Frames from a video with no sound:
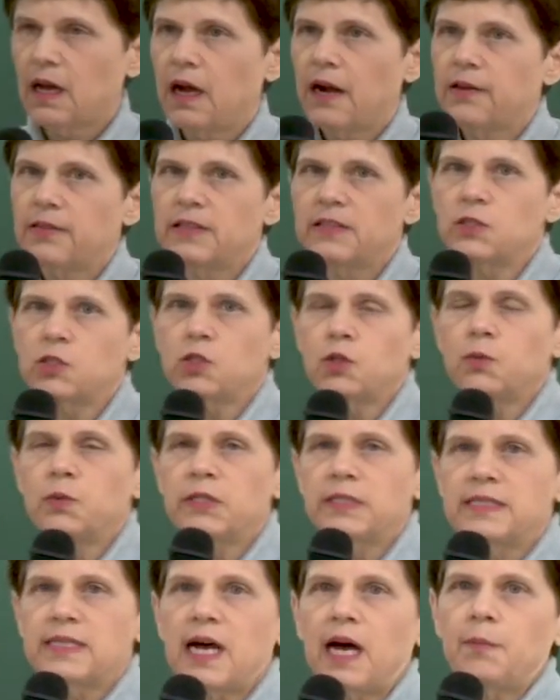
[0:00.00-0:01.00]
Are these two
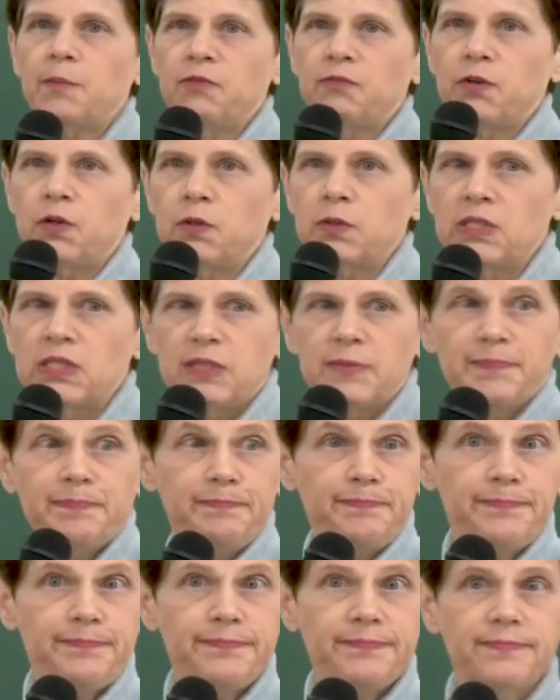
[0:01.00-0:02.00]
words homophones?
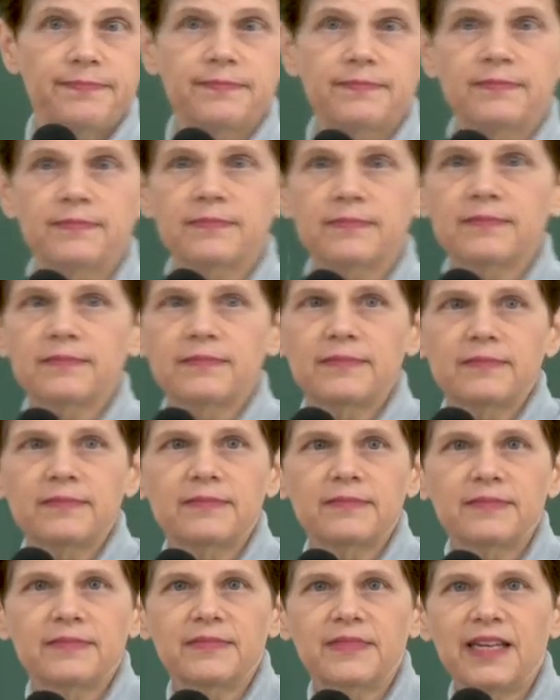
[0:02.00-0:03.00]

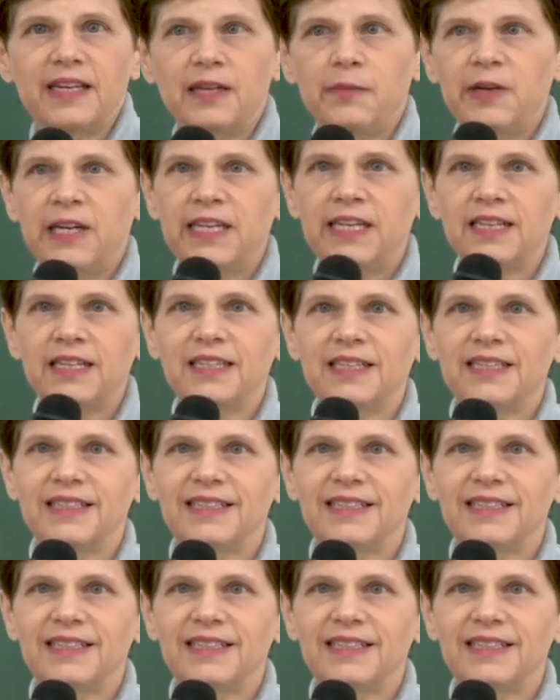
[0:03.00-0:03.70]
Anybody?